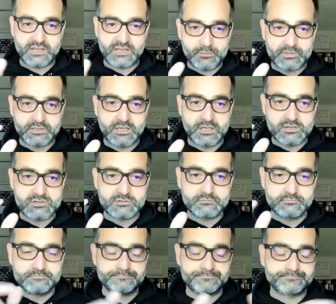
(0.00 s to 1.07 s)
application,
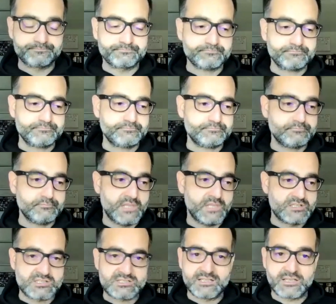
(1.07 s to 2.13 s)

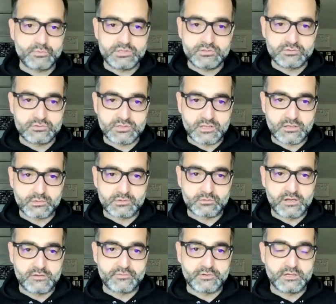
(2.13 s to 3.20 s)
just like we do today with
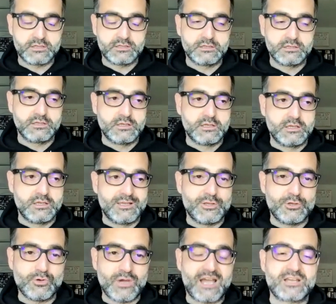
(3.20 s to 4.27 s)
Wi-Fi,
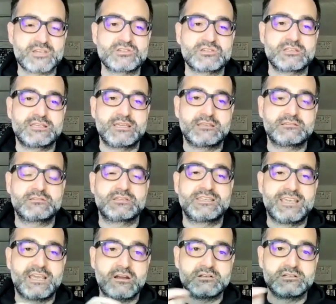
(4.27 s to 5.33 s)
you actually get to
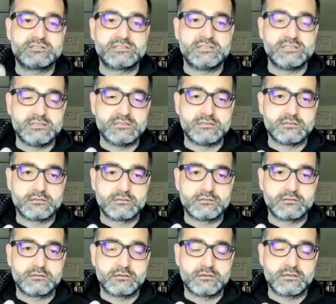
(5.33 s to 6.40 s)
guarantee
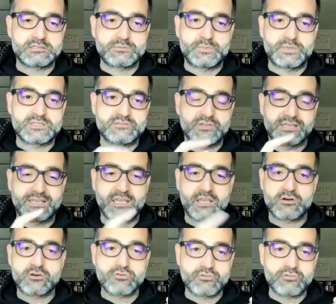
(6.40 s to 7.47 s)
a specific
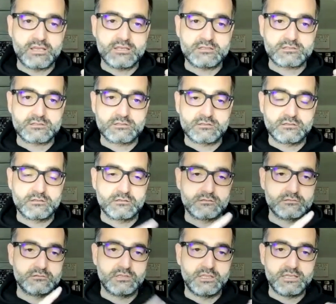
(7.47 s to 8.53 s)
error rate,
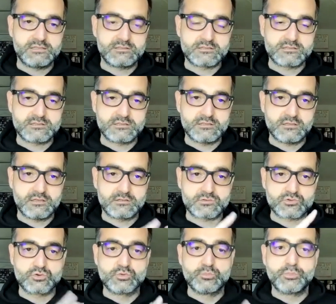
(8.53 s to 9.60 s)
latency, and
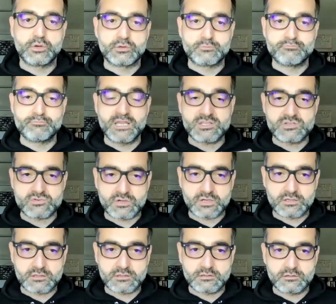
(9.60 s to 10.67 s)
throughput
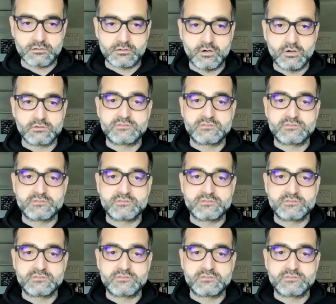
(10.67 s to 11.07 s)
metric on